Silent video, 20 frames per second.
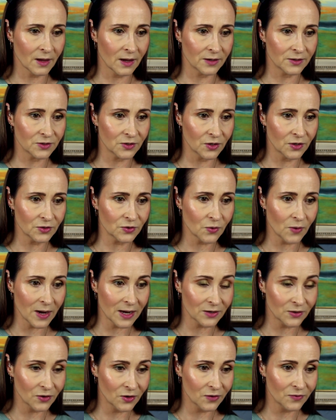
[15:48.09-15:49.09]
I don't
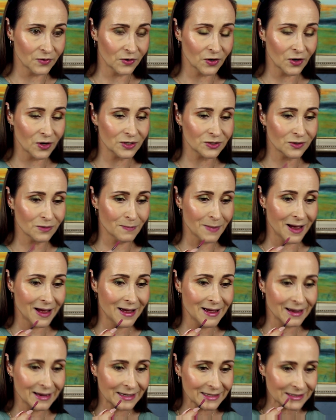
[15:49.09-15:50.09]
quite know if it goes with my
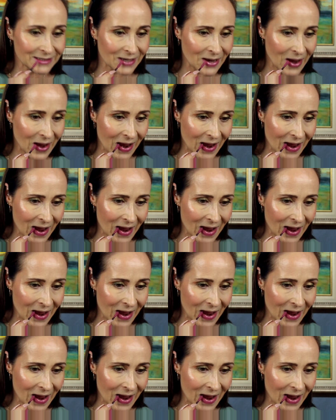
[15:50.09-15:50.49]
eyes.